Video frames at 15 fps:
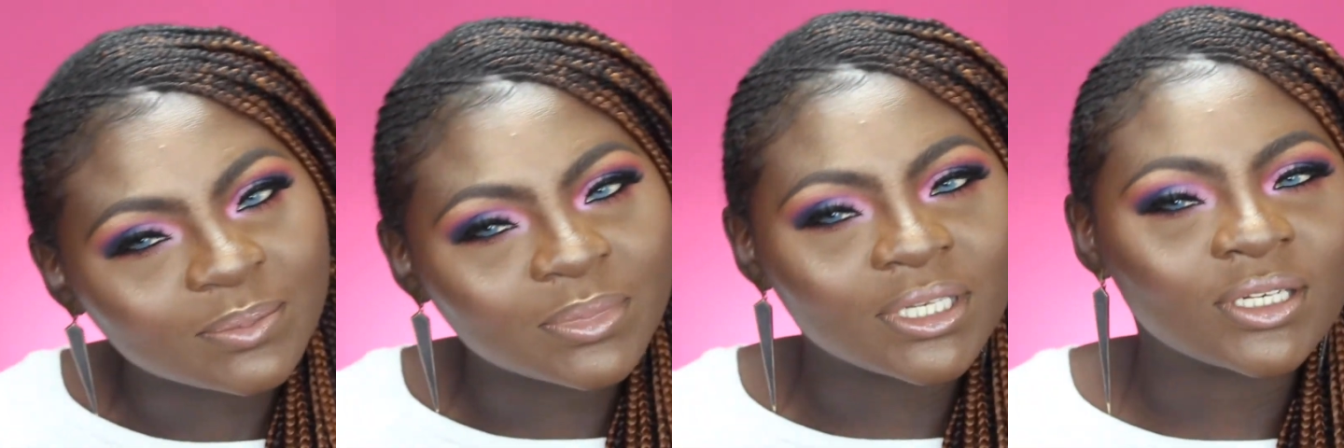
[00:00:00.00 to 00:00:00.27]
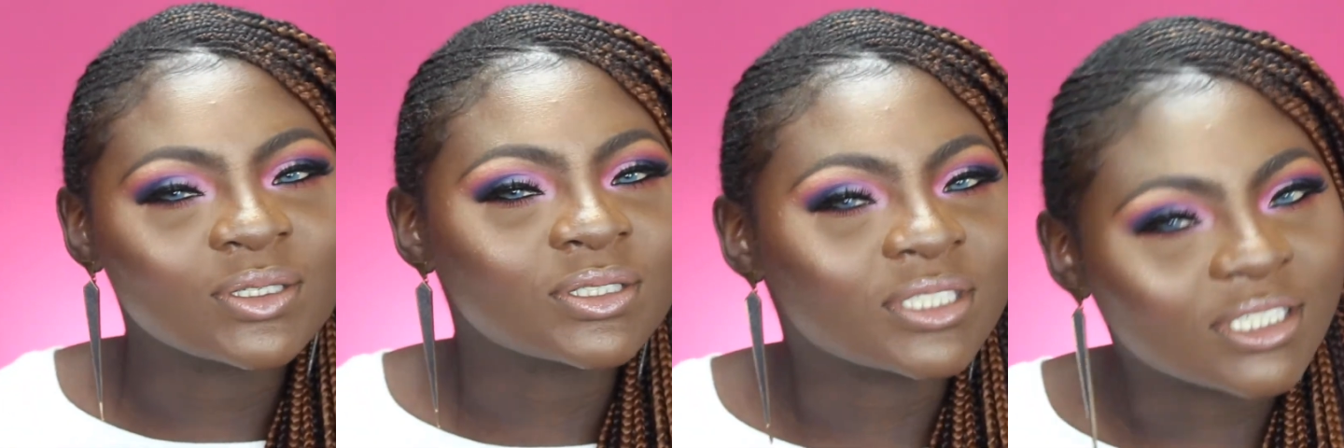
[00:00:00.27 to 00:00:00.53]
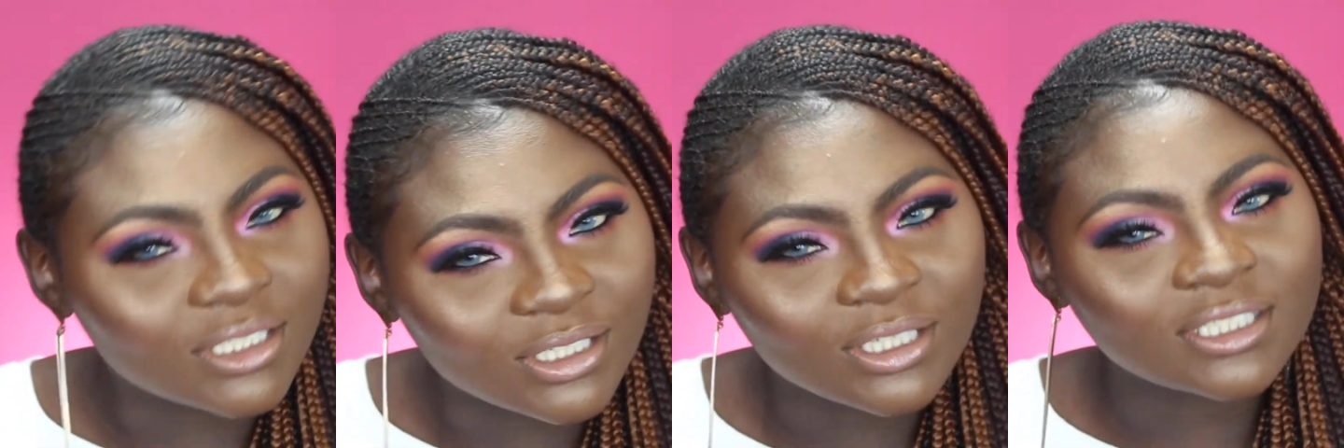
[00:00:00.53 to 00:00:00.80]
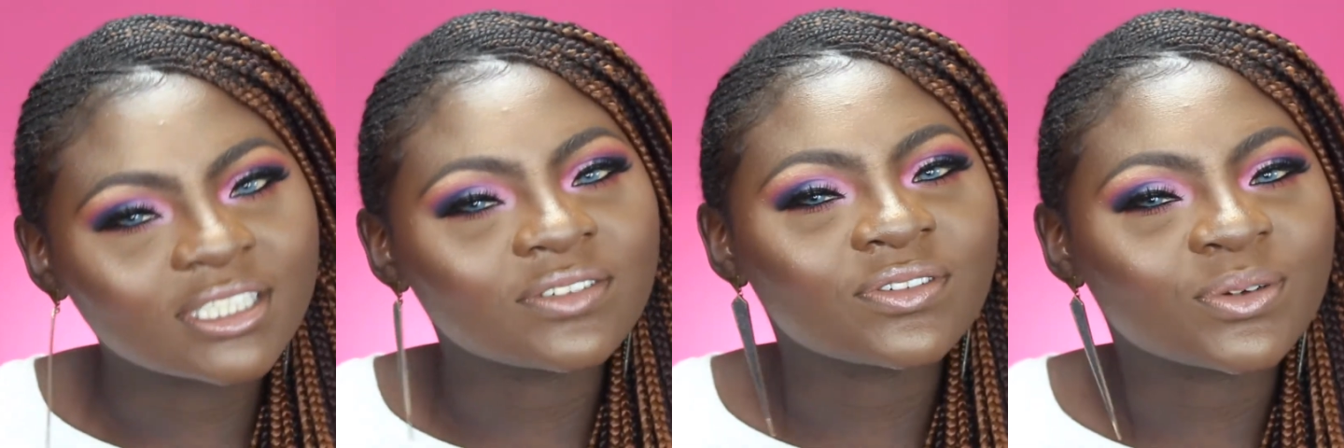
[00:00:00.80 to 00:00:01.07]
being all
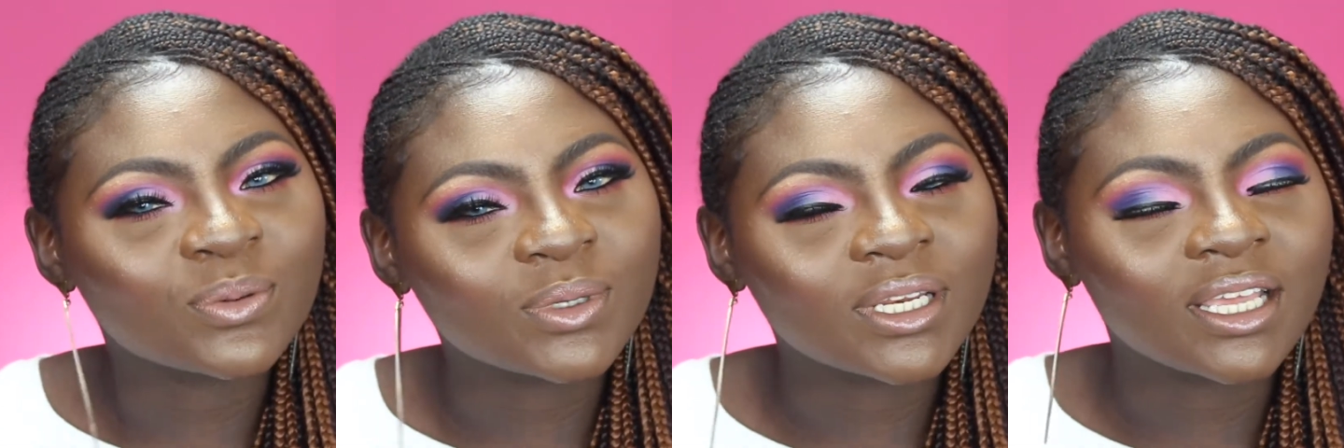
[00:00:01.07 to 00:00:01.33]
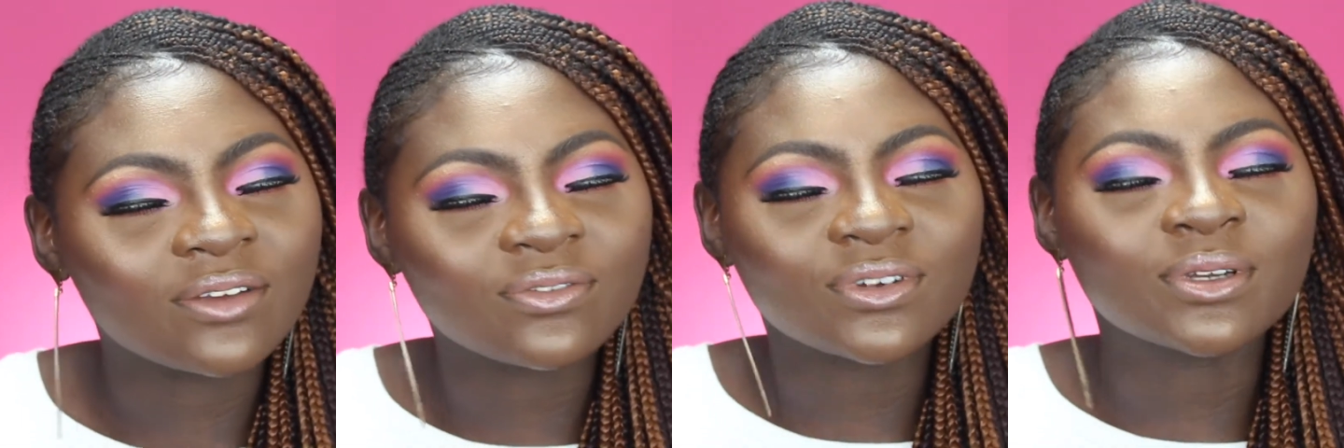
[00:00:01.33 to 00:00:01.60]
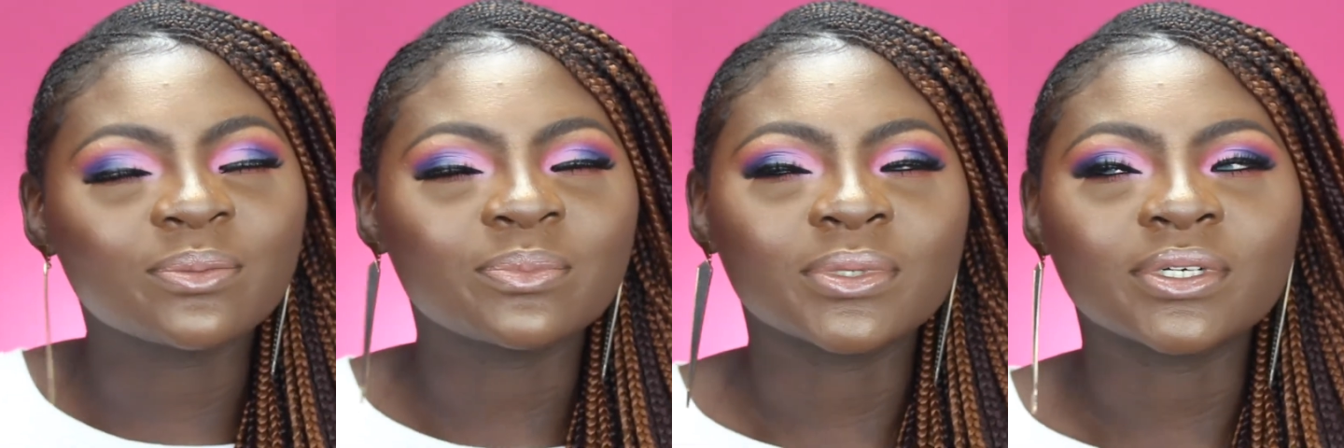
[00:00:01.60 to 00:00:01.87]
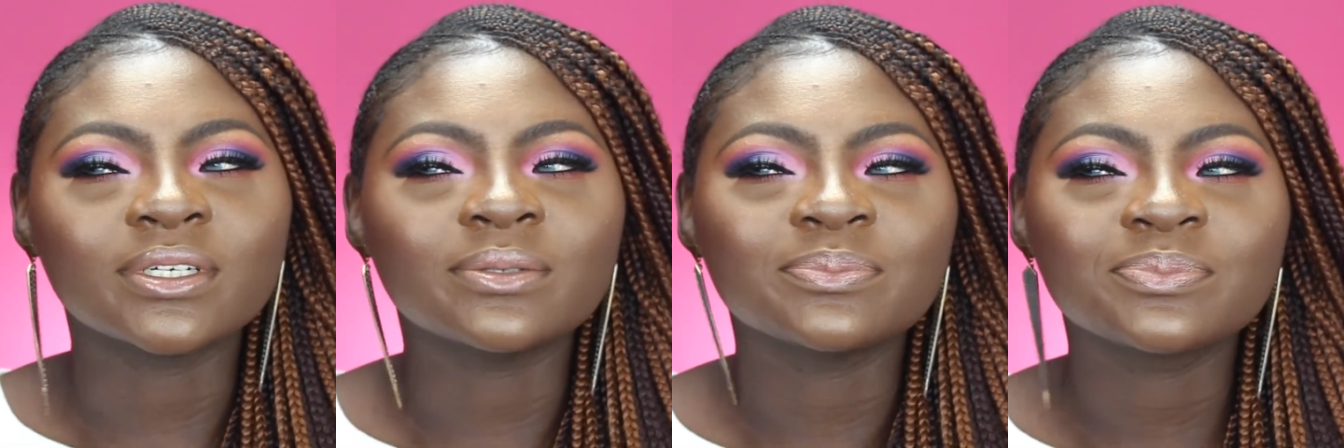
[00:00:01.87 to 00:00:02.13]
seductive or whatever,
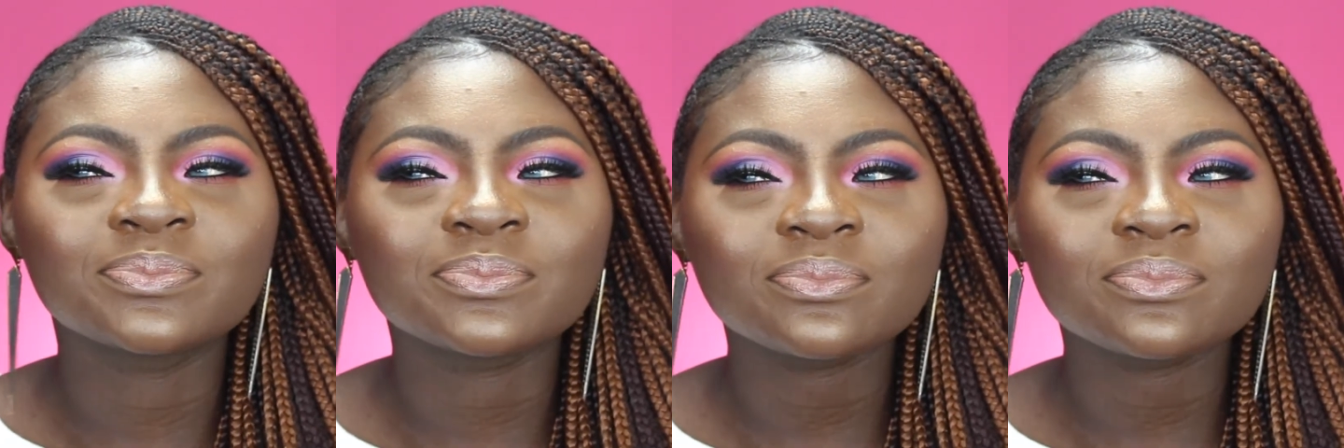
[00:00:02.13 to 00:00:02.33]
but